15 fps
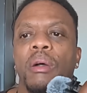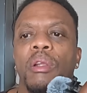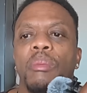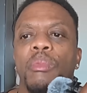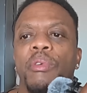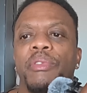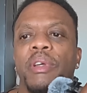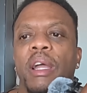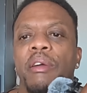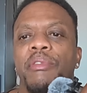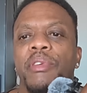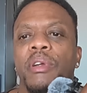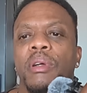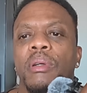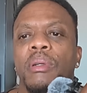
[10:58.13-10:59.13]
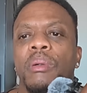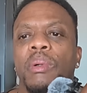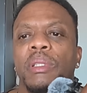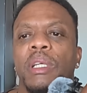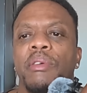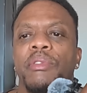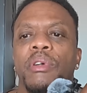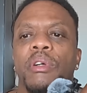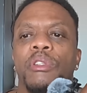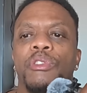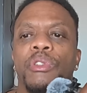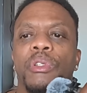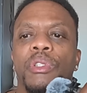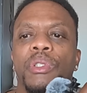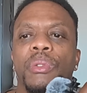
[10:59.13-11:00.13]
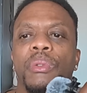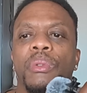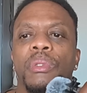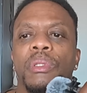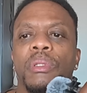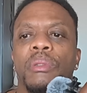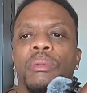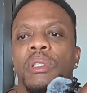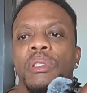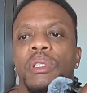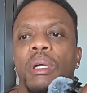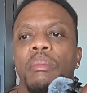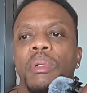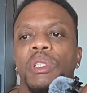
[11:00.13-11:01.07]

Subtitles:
on a move to Africa, whatever country you choose, is not